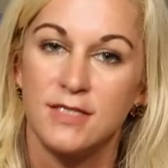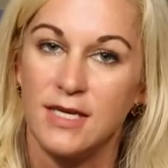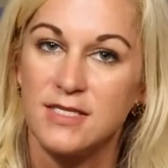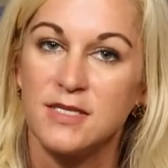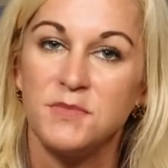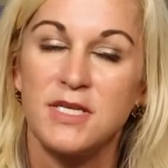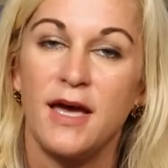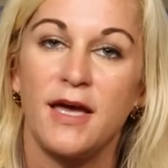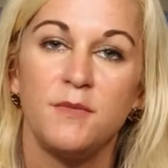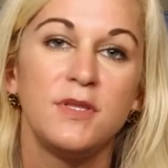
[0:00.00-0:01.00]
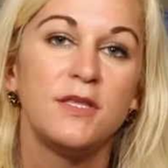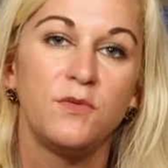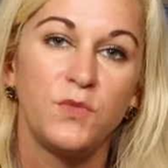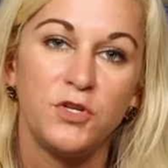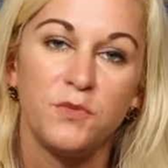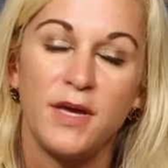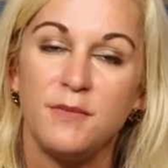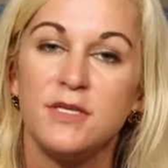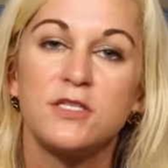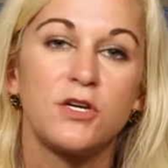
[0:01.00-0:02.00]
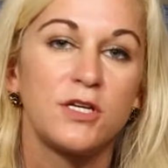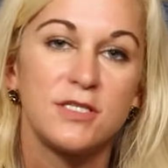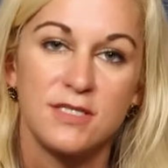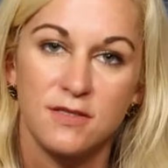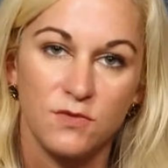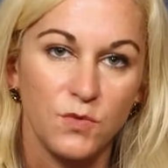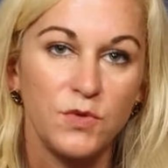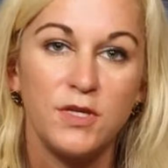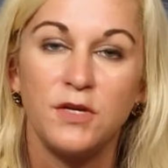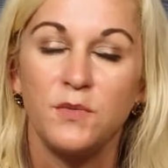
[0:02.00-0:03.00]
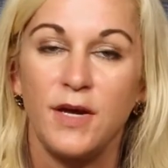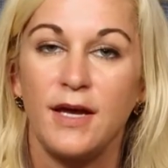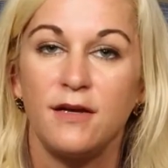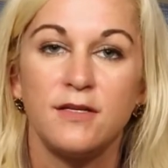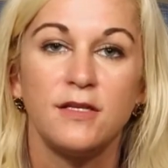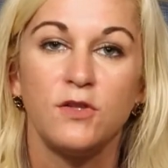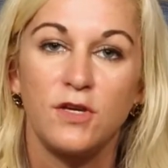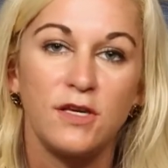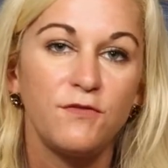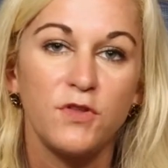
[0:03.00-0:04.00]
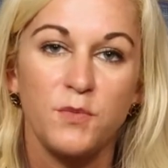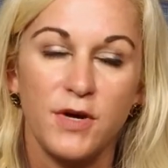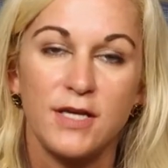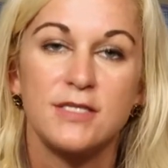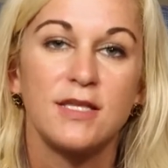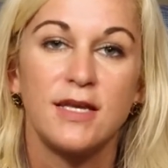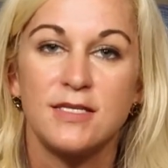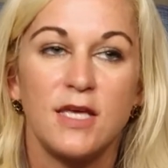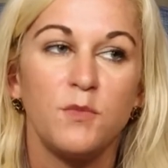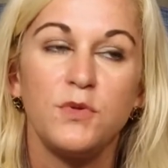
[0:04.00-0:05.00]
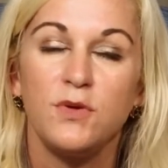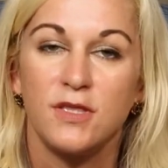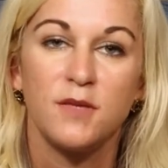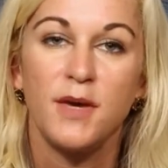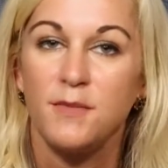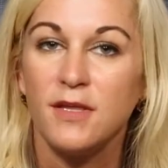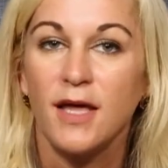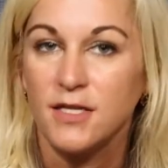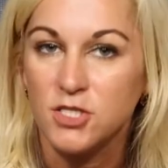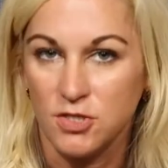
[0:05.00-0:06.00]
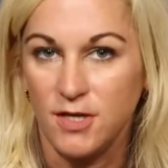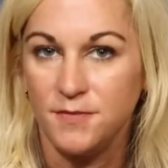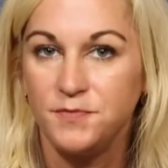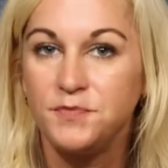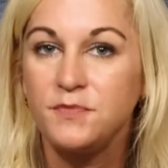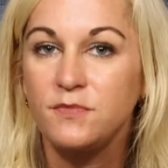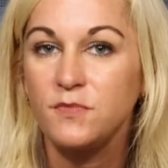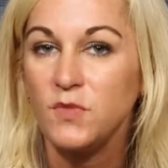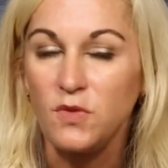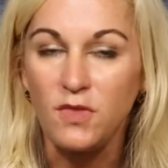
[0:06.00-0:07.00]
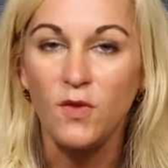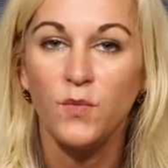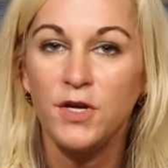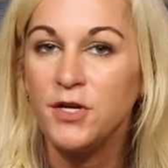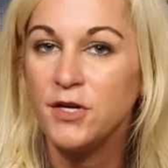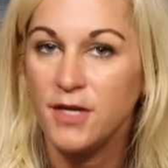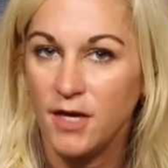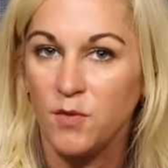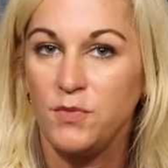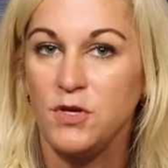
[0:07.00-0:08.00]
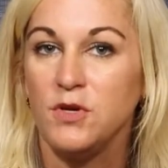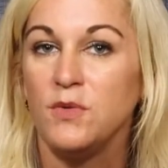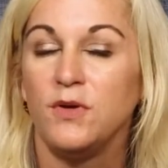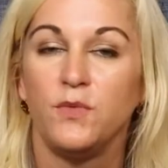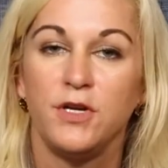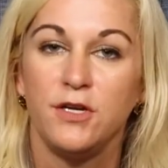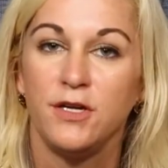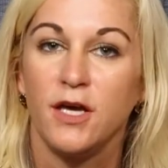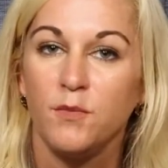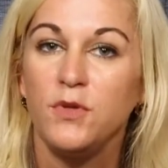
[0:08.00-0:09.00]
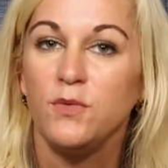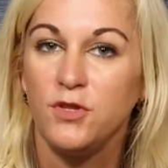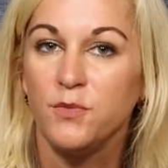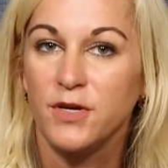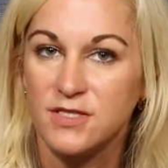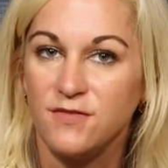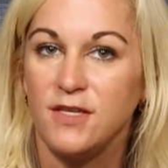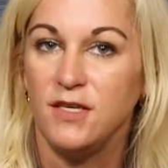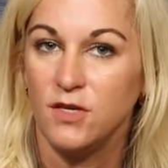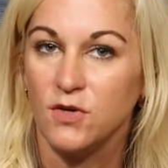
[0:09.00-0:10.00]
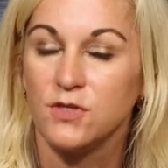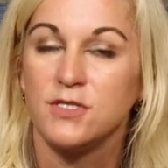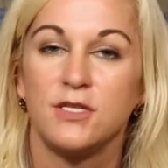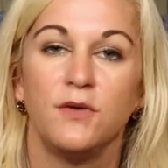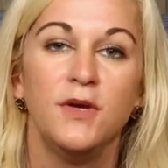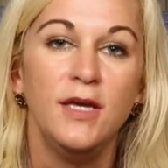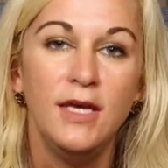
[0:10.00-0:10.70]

Take some time, and then when your baby starts rooting around and looking for the breast, let us help you get the baby latched on. We're here to help you, and we're here to help you with your breastfeeding goals. So